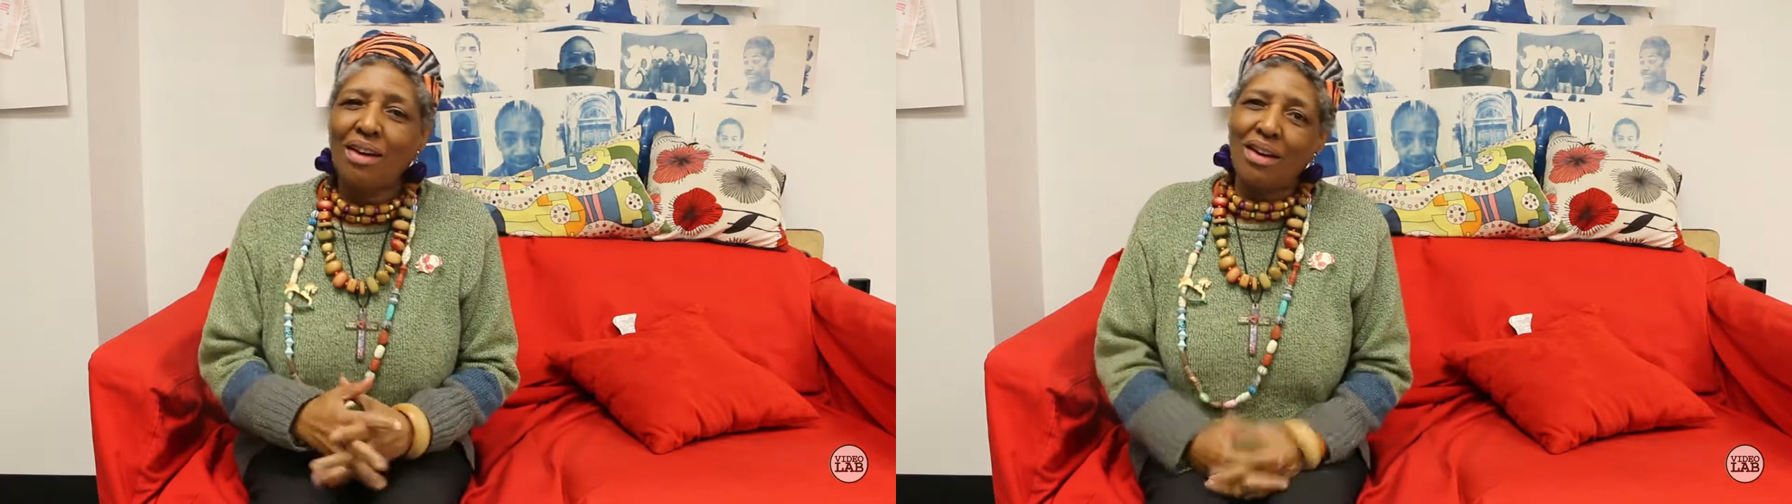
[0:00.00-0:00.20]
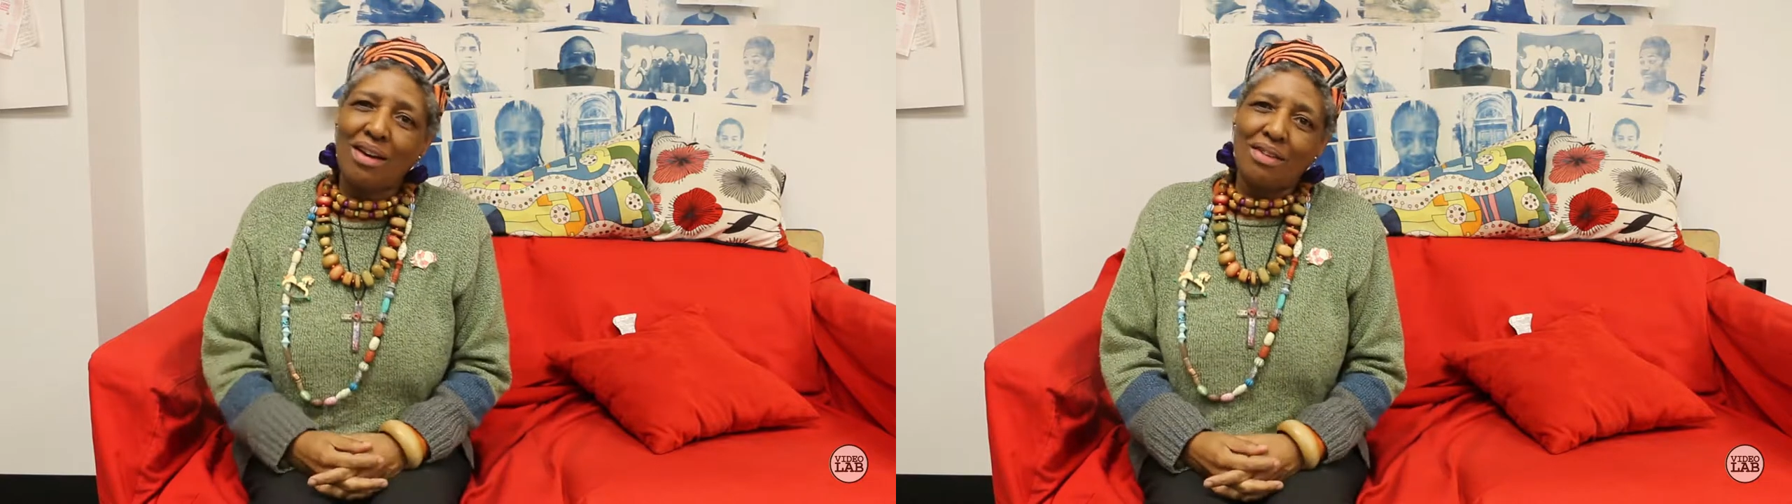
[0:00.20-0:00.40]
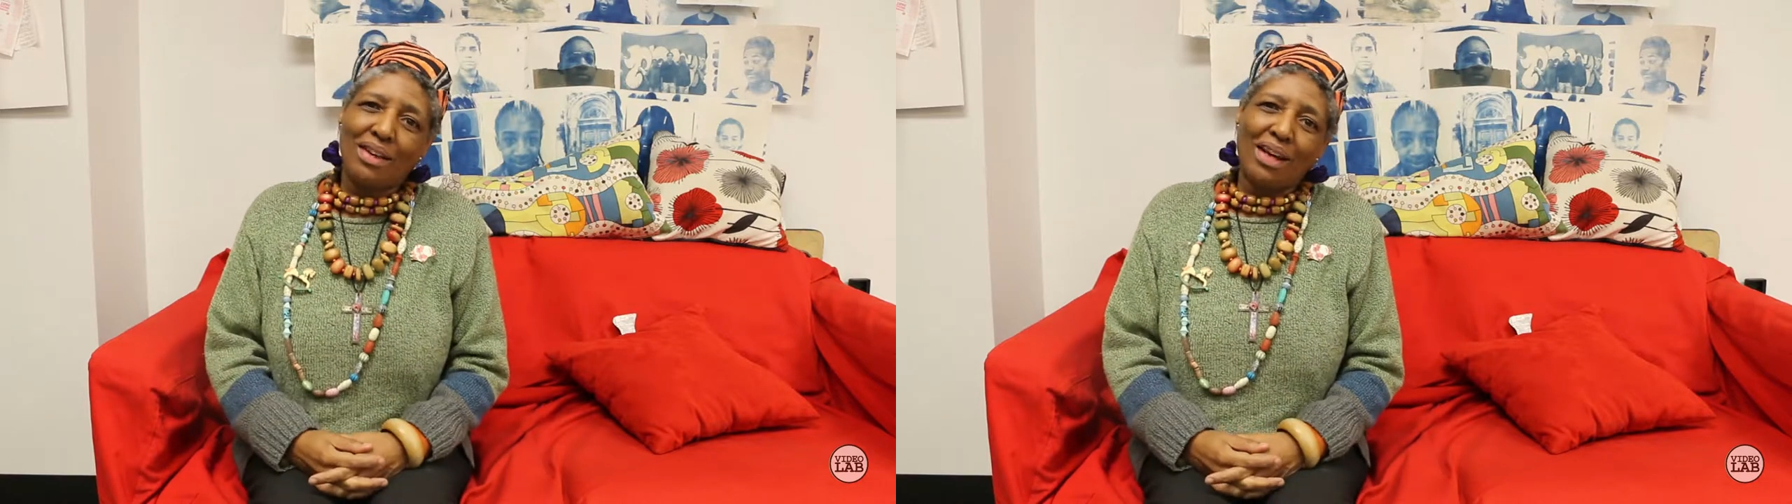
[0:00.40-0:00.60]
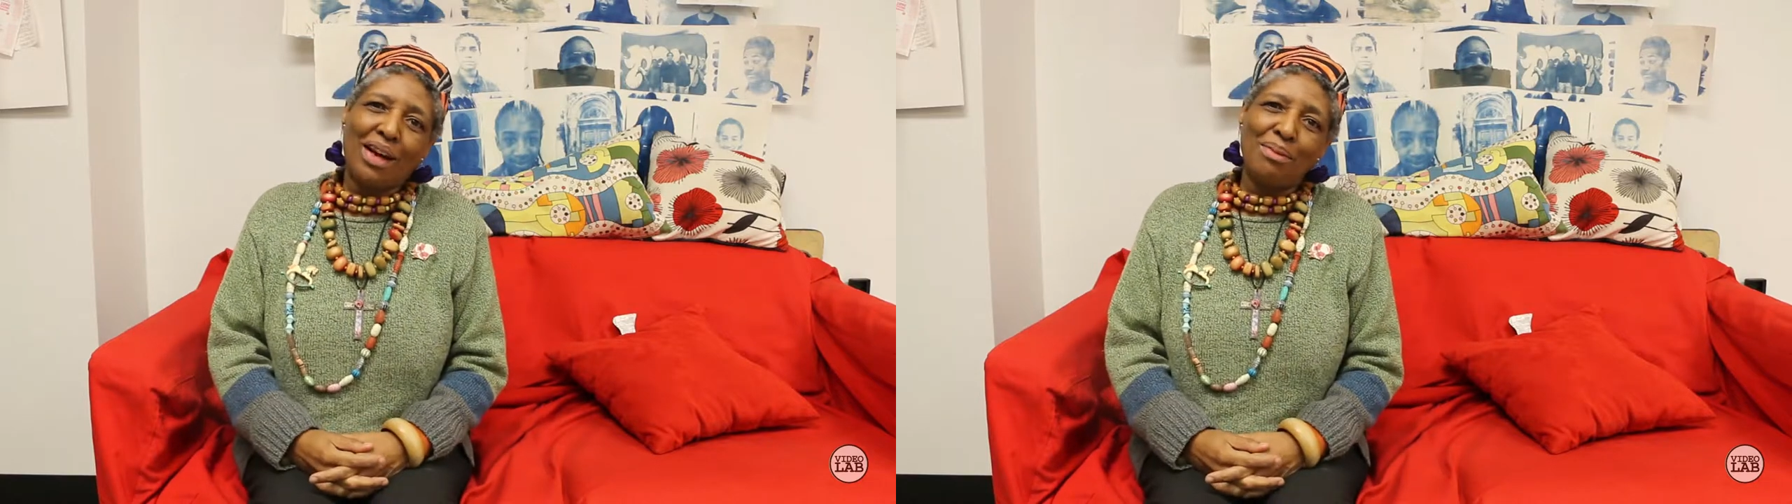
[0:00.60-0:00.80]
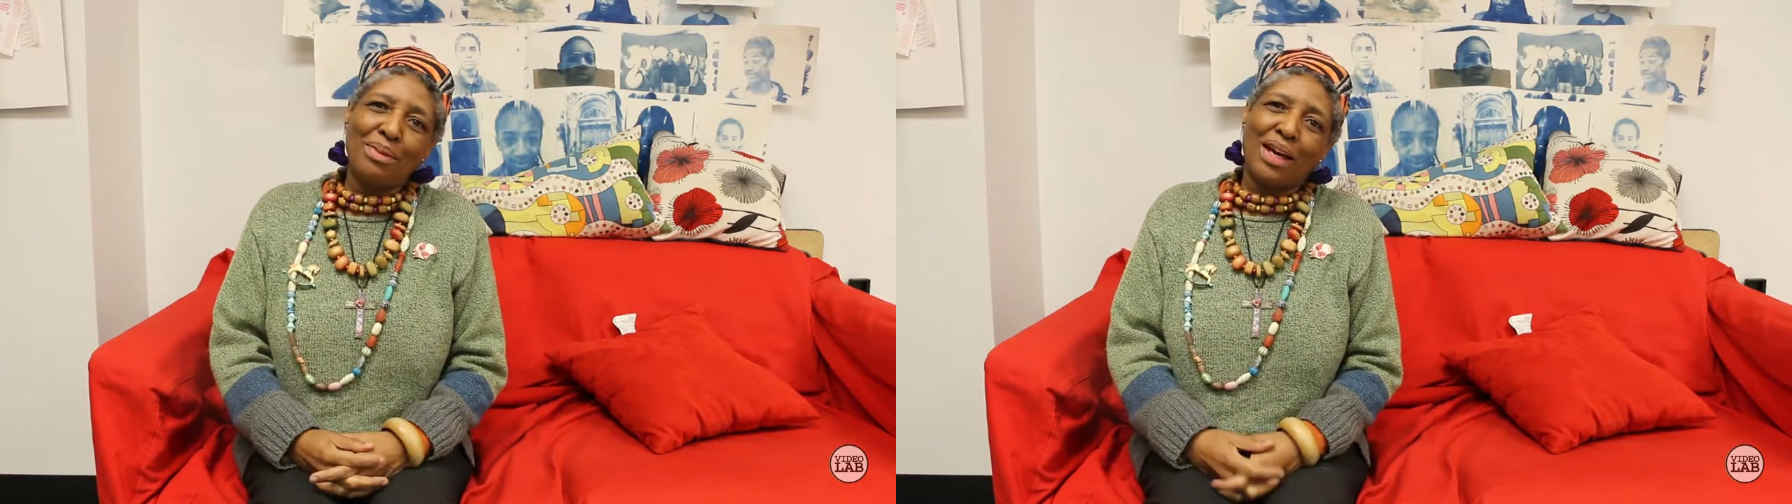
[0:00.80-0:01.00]
And
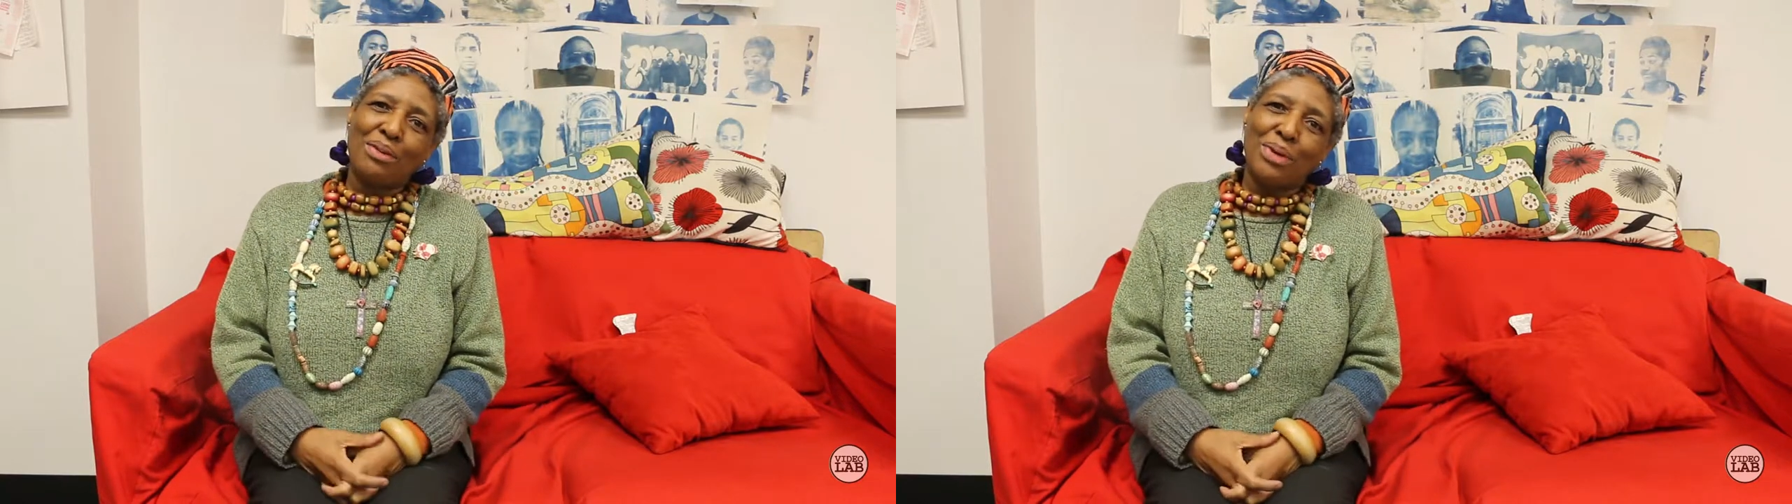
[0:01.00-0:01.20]
I'm like,